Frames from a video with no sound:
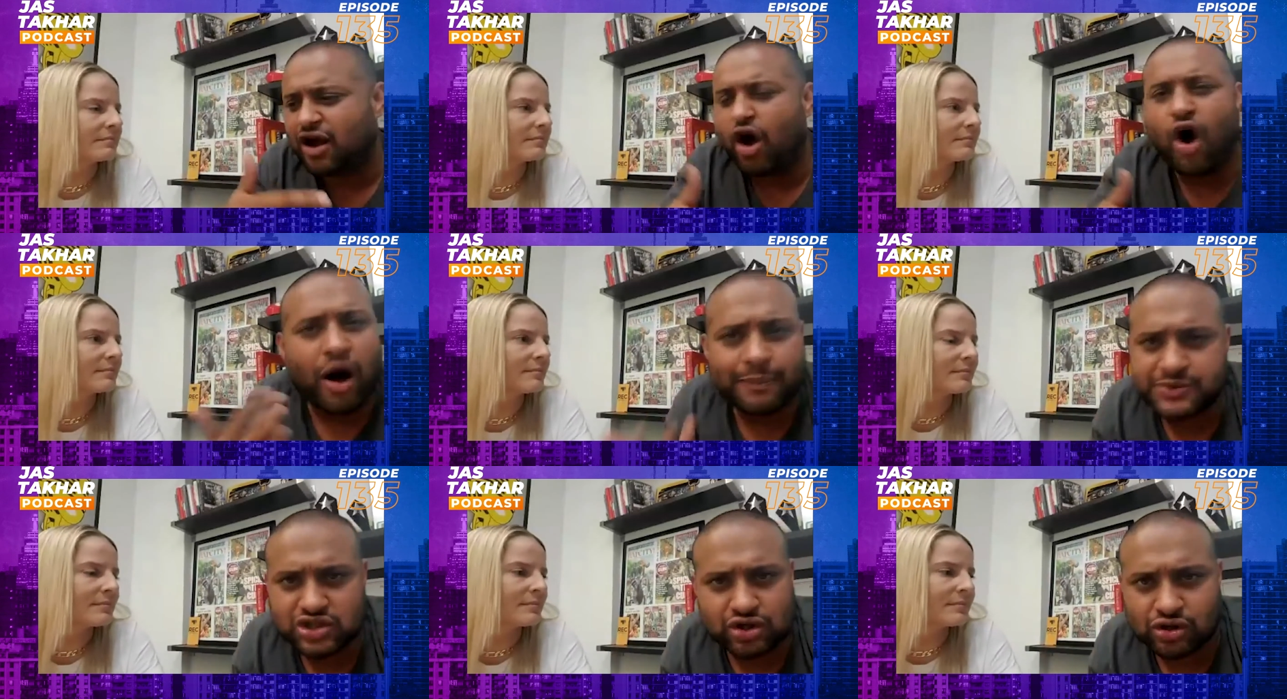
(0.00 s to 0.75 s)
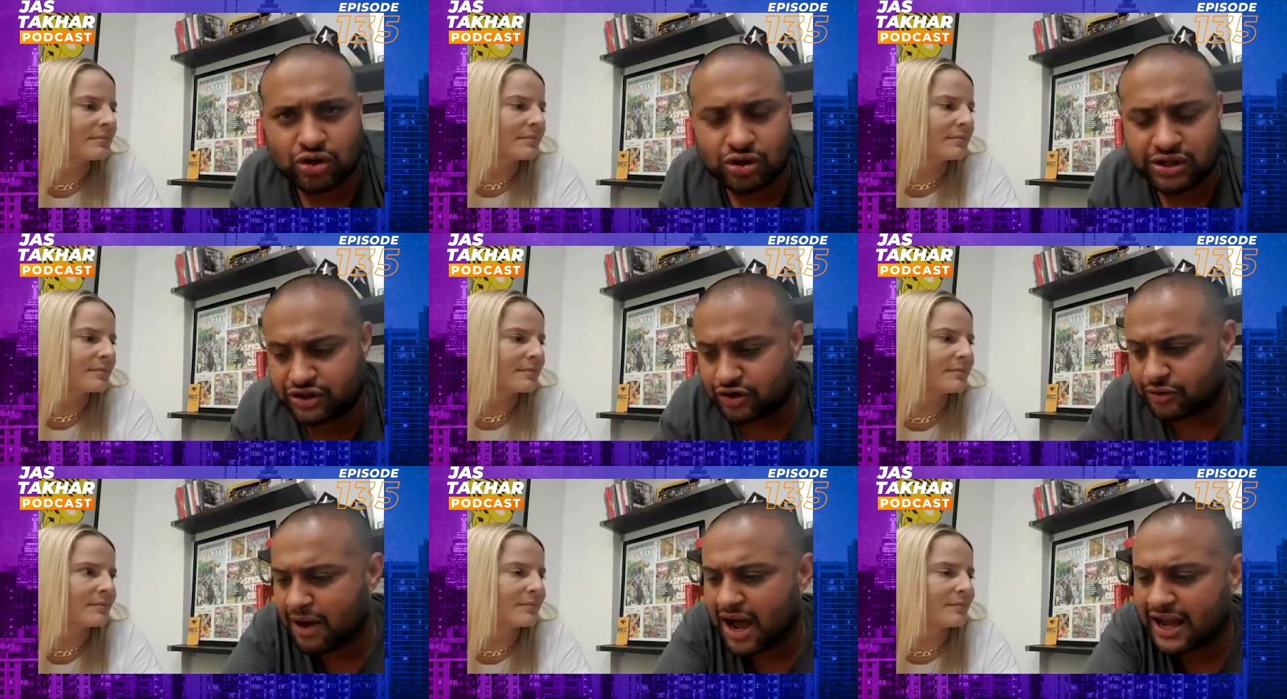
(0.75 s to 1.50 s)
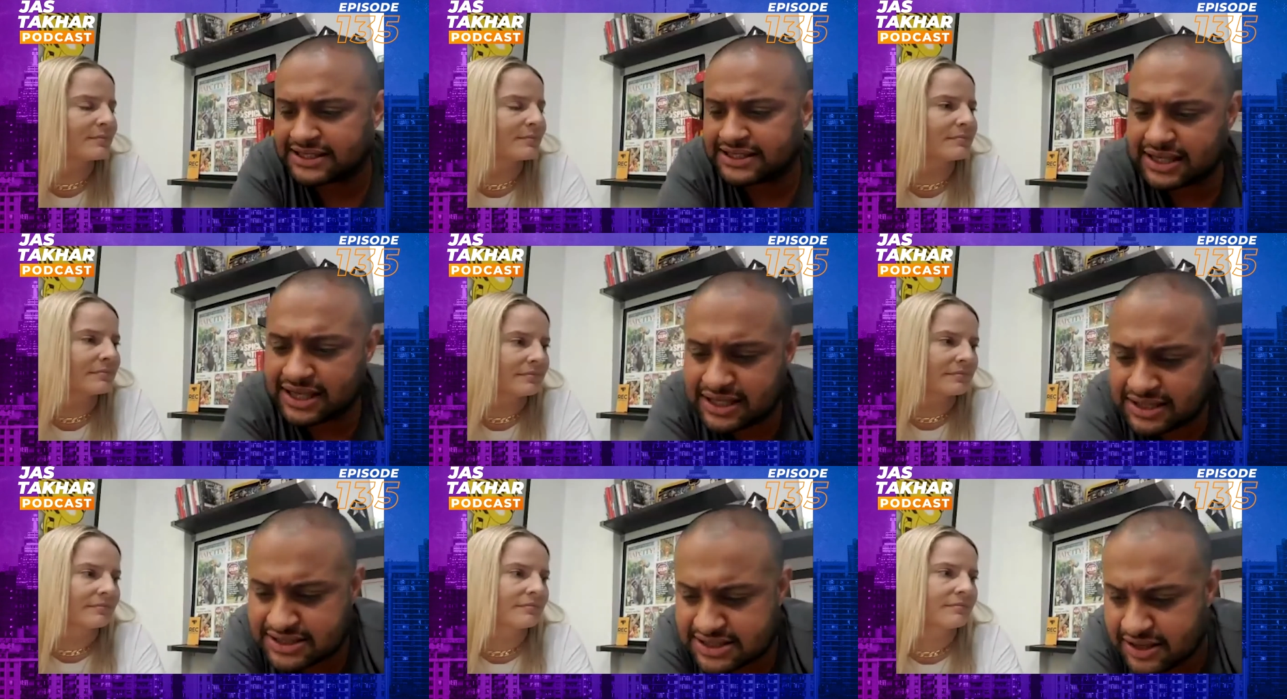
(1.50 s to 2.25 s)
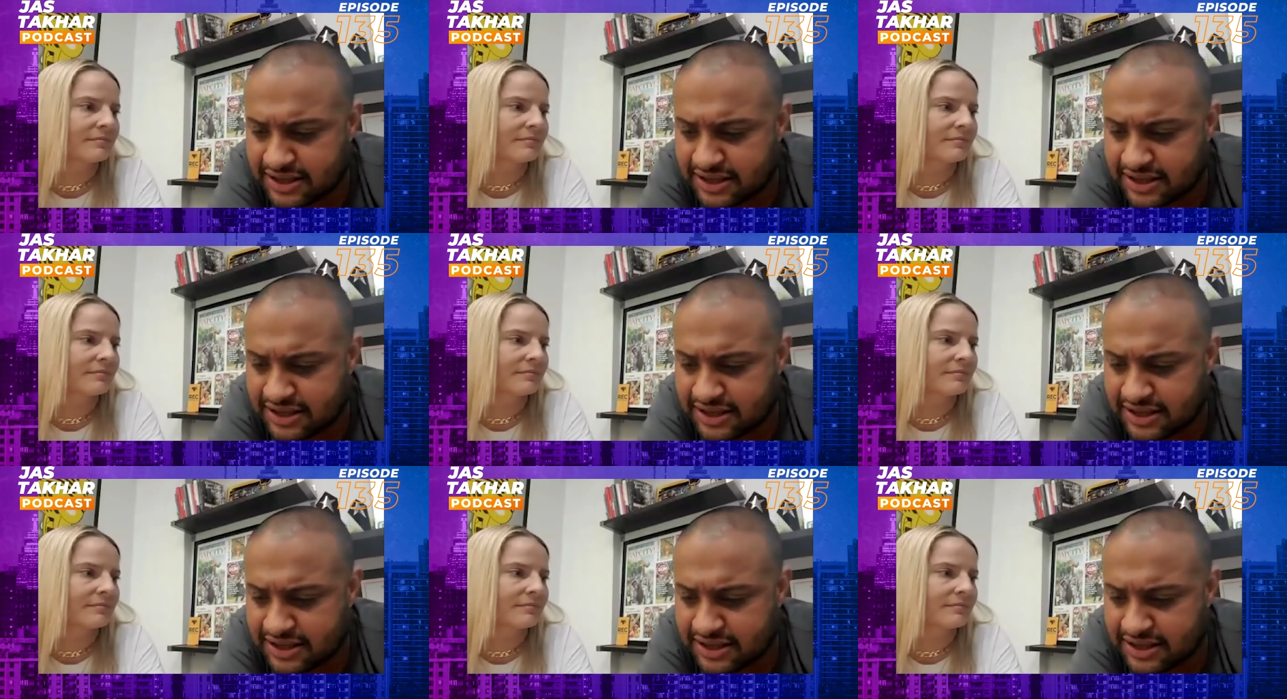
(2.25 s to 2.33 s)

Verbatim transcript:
Speaker 1: obstacle in their mind is.